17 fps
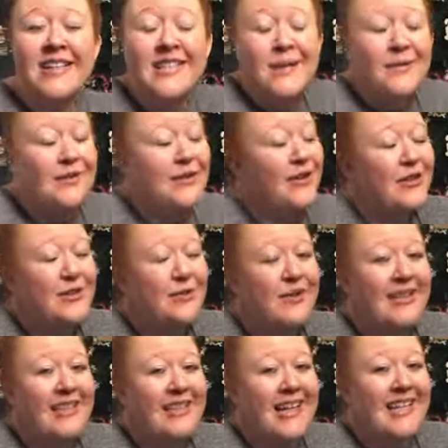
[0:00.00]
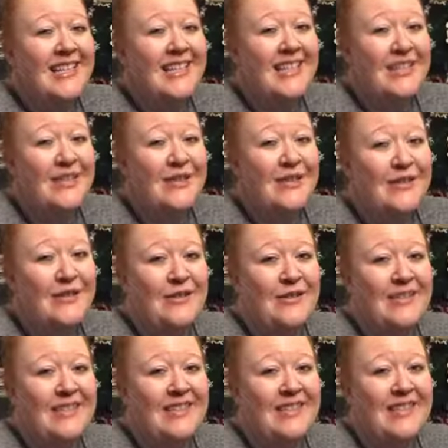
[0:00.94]
some of your 2019
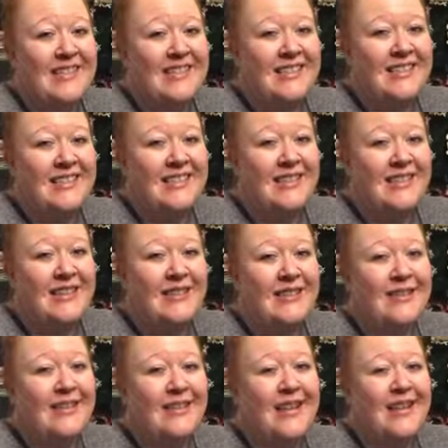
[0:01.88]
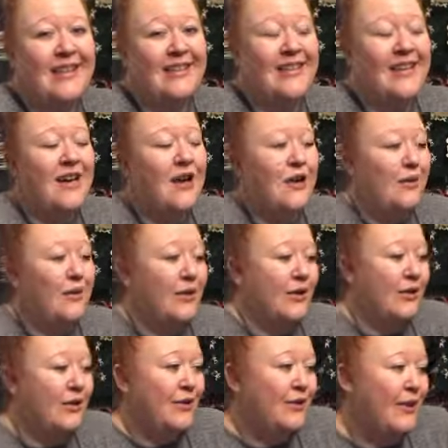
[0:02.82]
goals this year and what
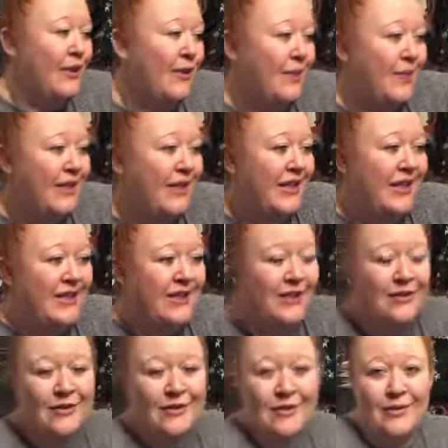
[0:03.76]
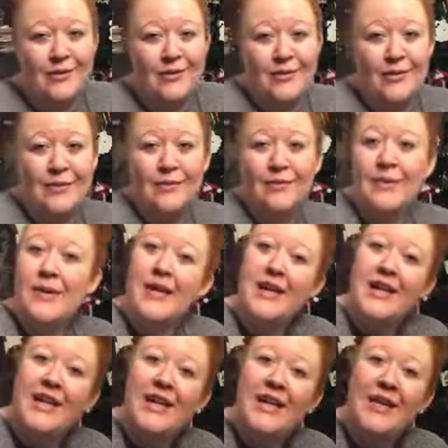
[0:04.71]
are you hoping to
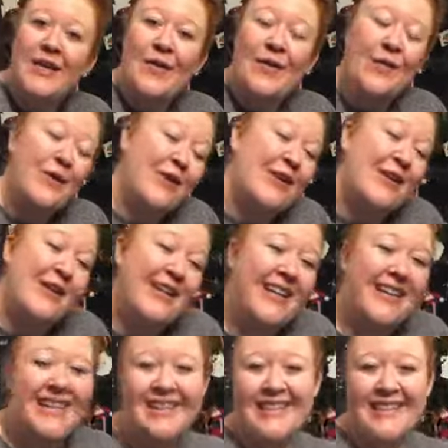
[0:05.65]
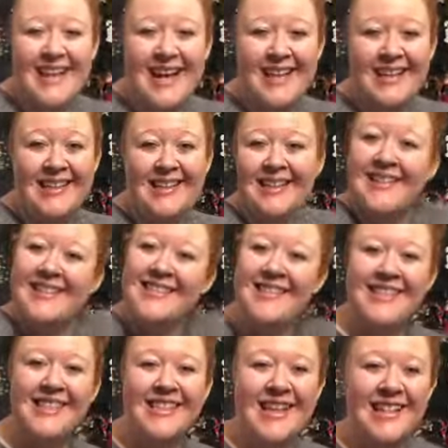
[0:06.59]
read or get done.
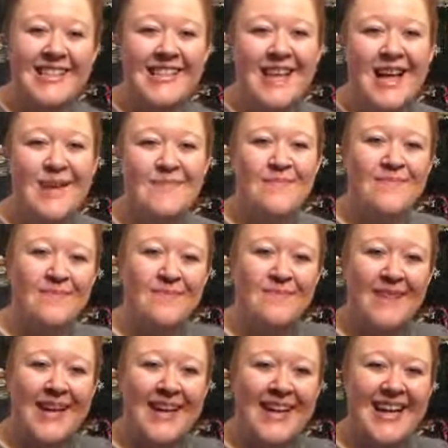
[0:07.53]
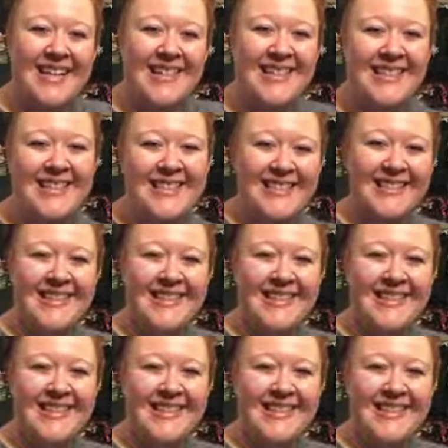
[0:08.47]
Till next time, bye guys.